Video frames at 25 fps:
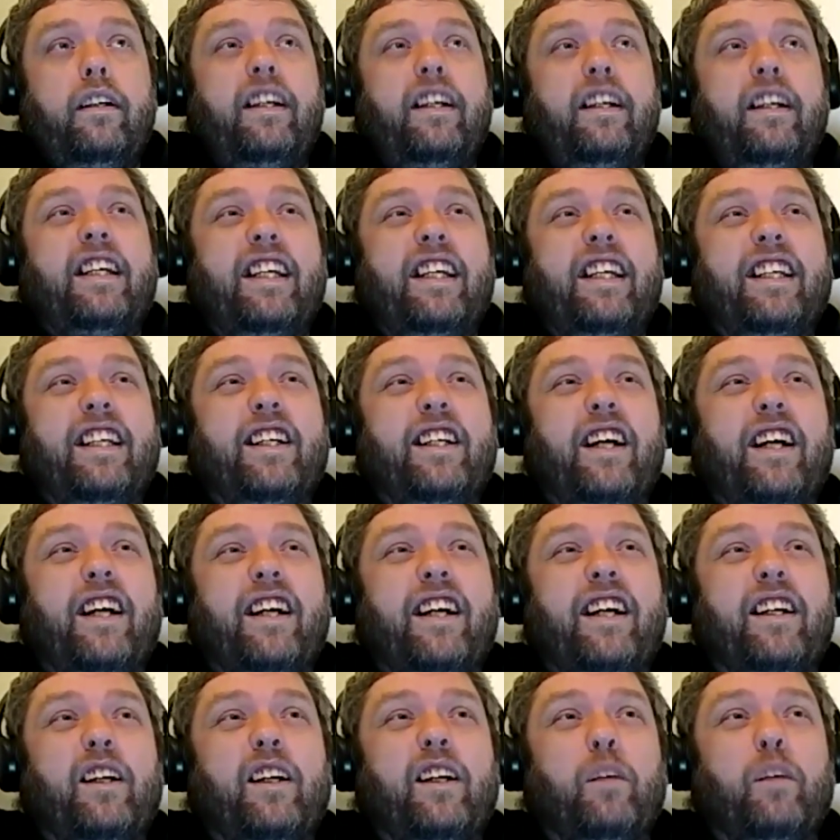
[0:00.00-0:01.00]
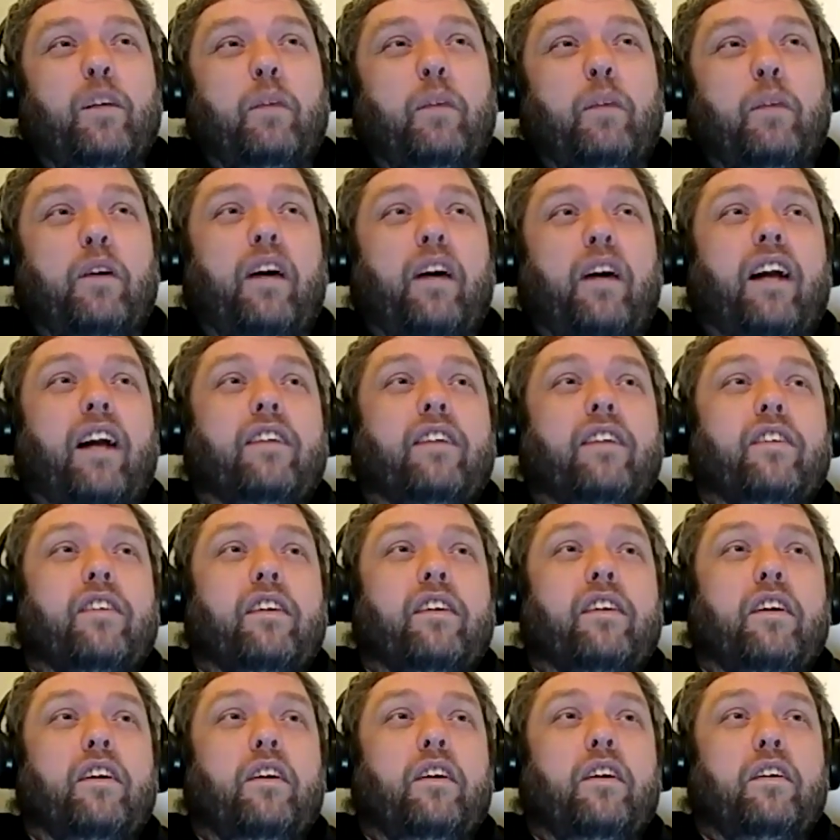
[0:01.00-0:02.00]
I can hear I can hear my
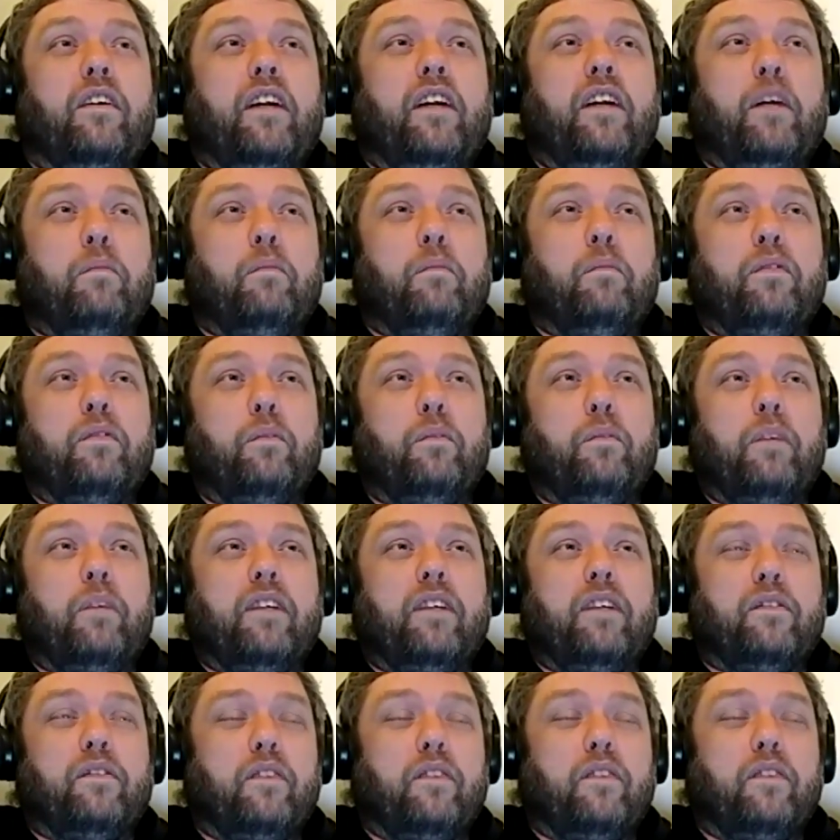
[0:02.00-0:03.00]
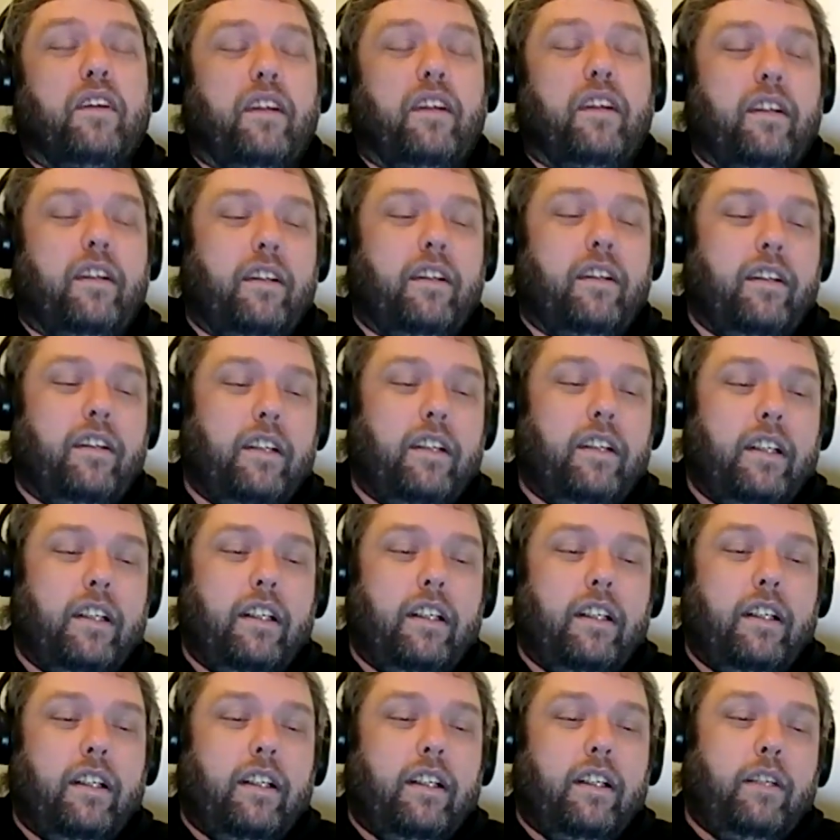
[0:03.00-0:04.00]
grandson calling out for me. It's funny.
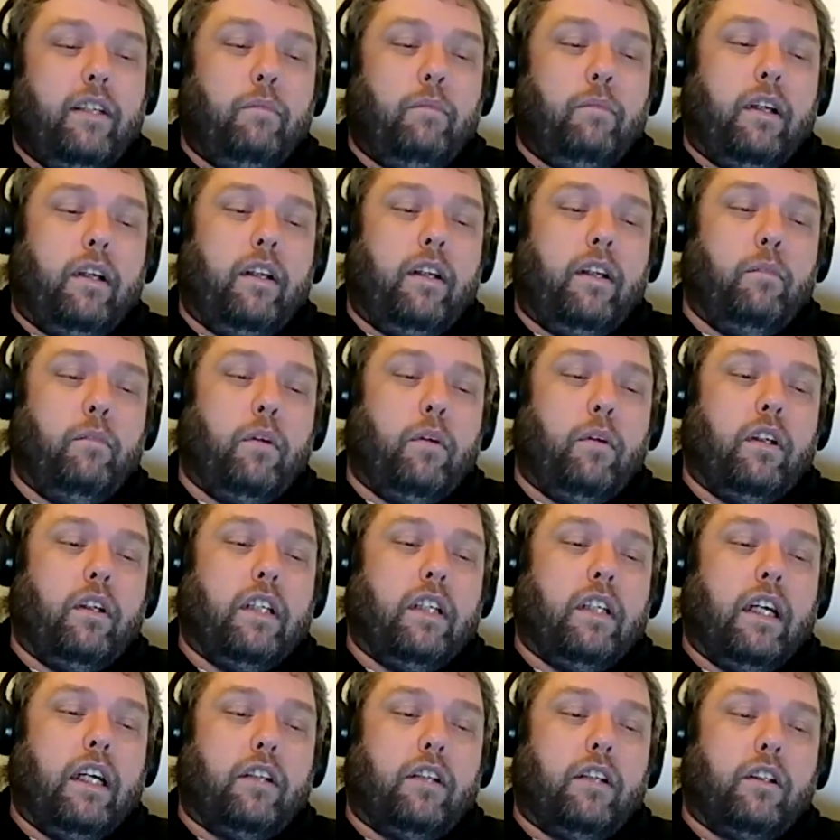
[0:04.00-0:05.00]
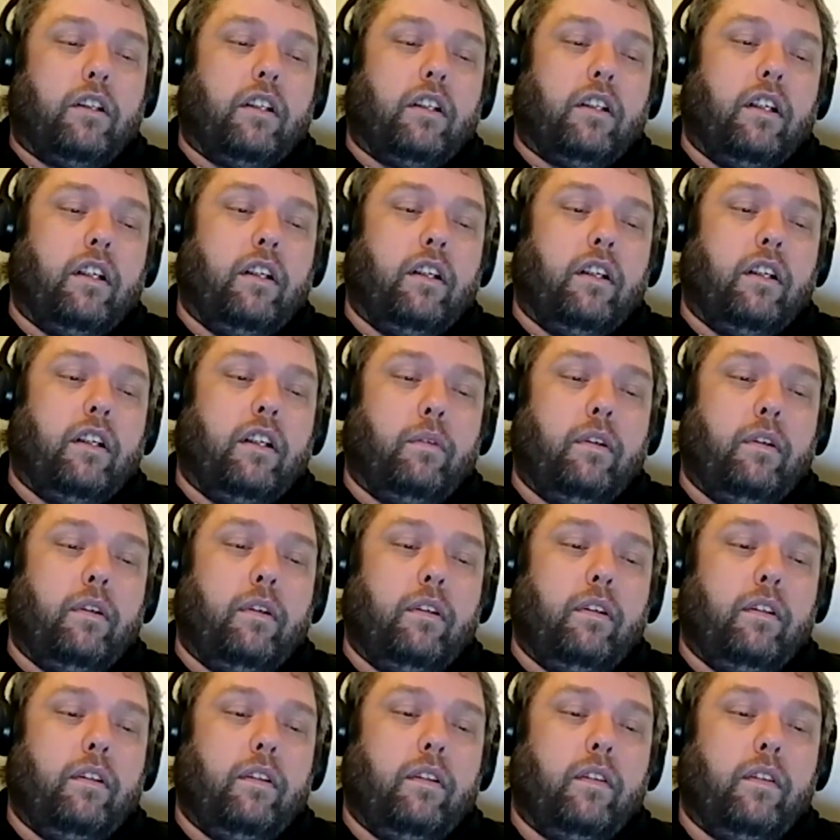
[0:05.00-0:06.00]
Me and him are attached at the hip.
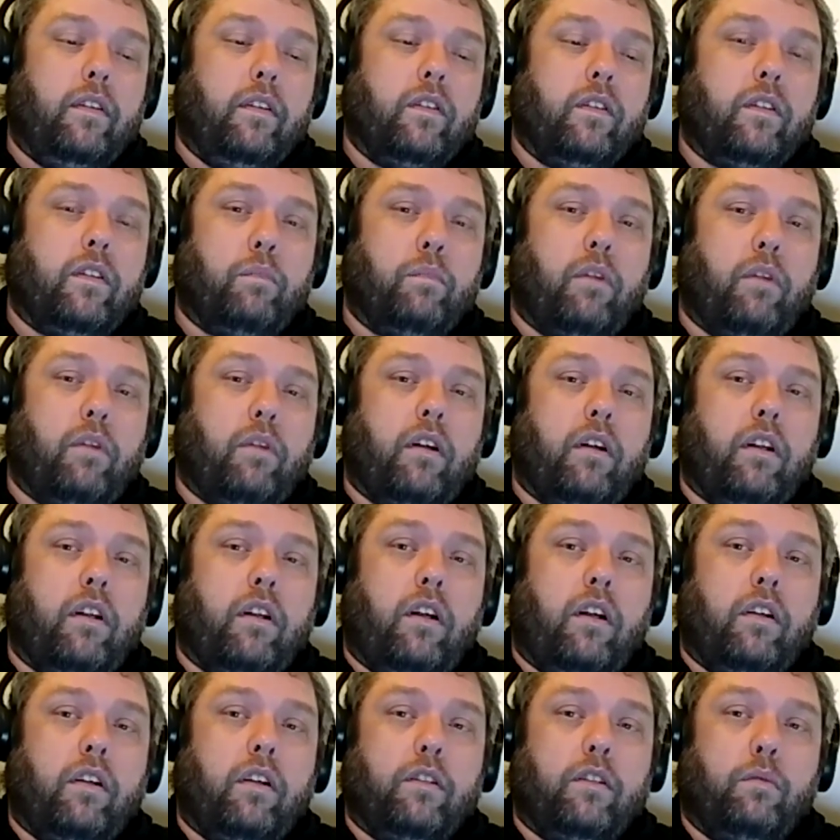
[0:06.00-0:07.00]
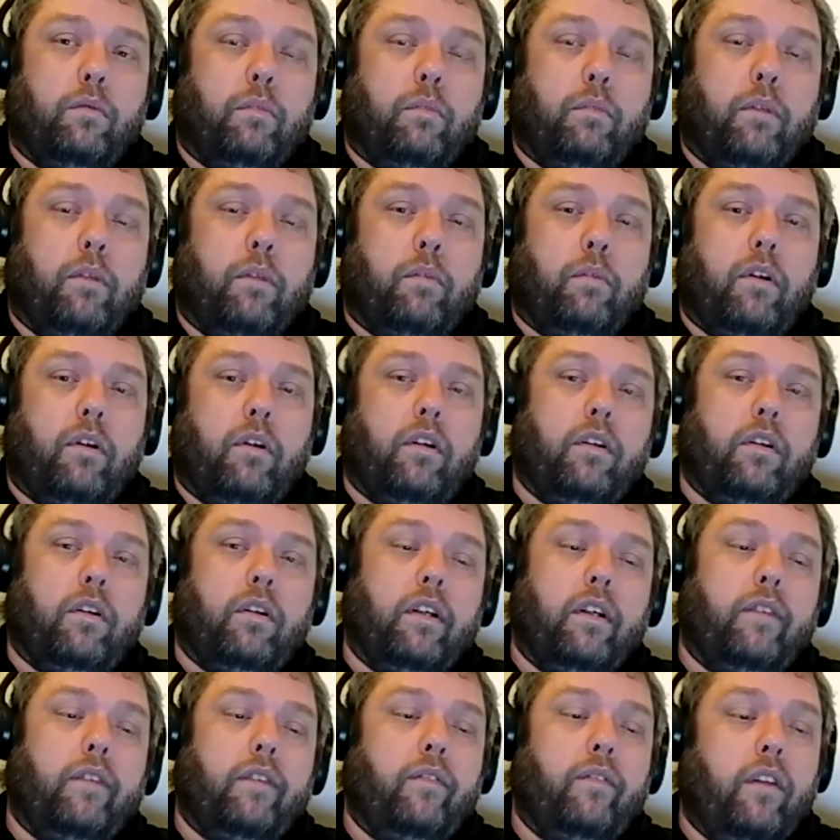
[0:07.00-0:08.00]
This is the, probably the longest we've been apart all
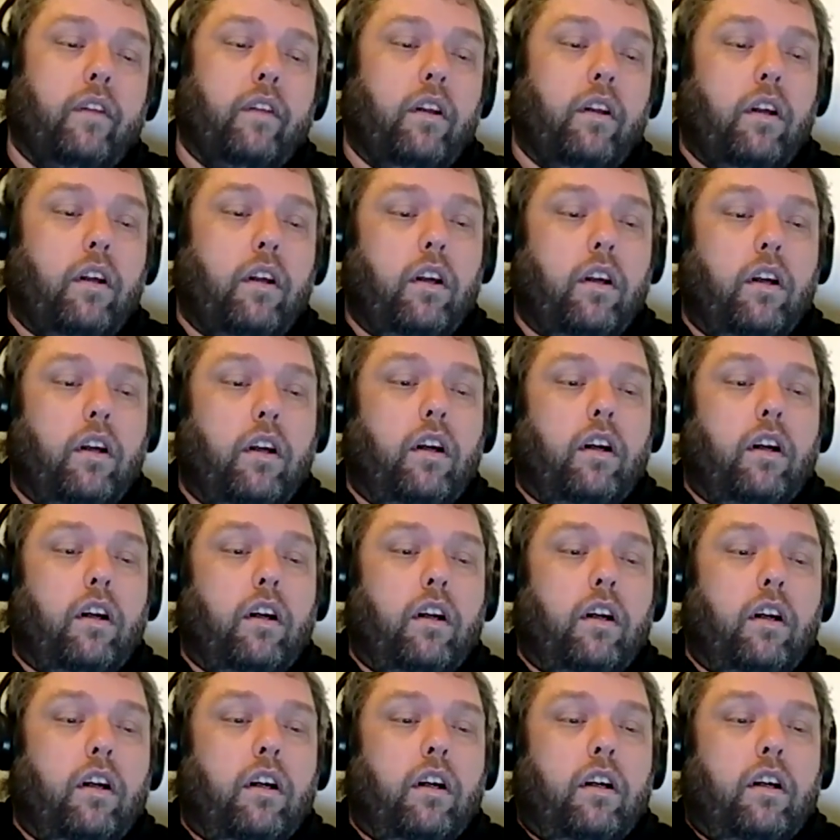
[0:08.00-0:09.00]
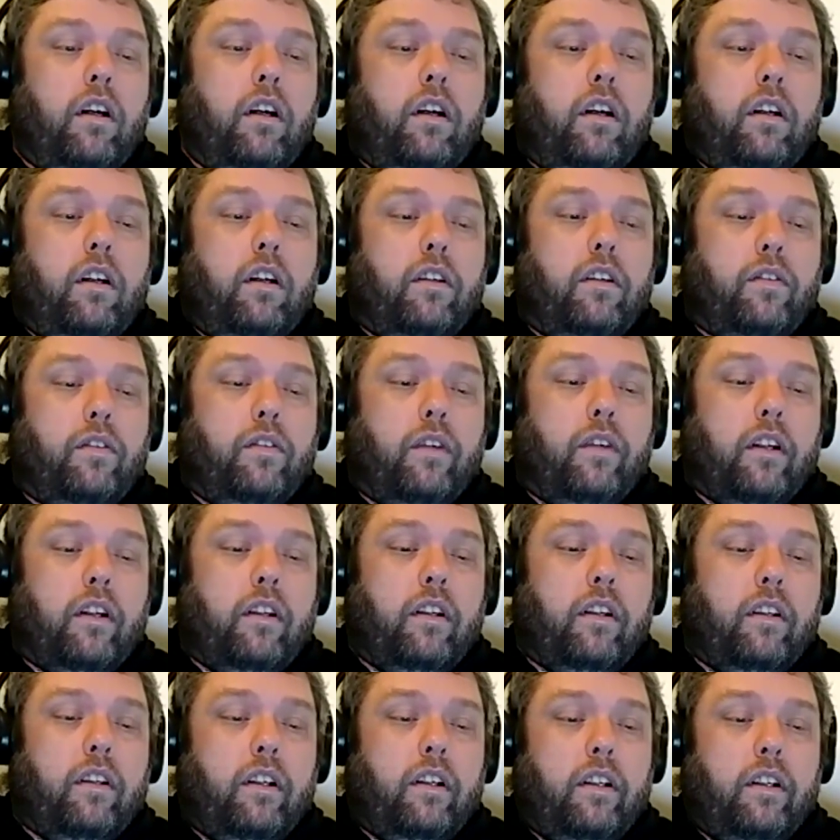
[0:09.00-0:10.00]
day. It's fucking
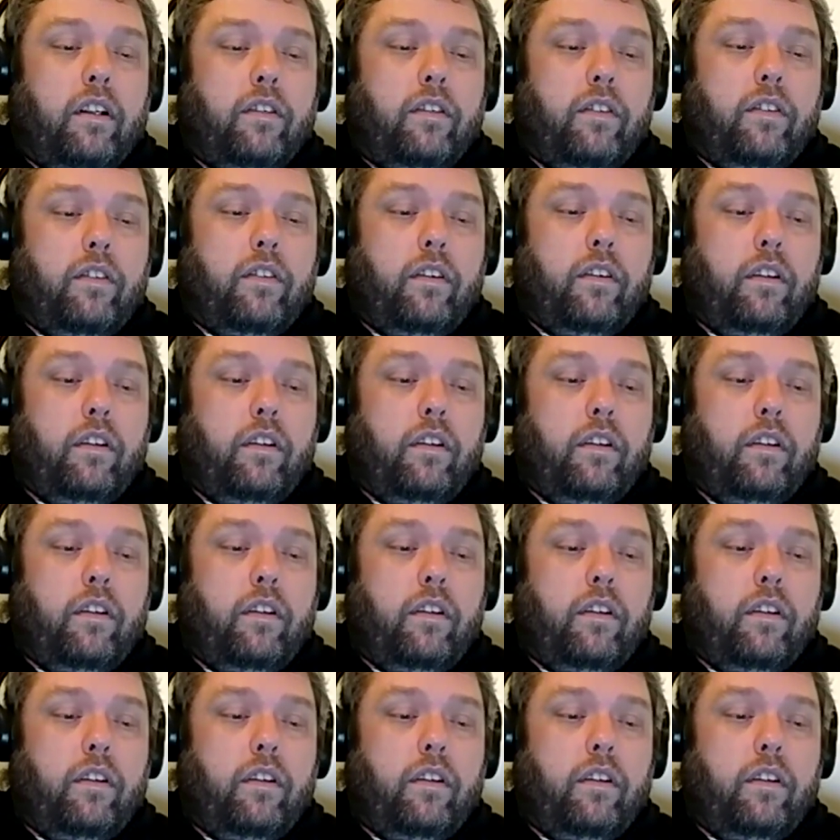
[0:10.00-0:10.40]
hilarious.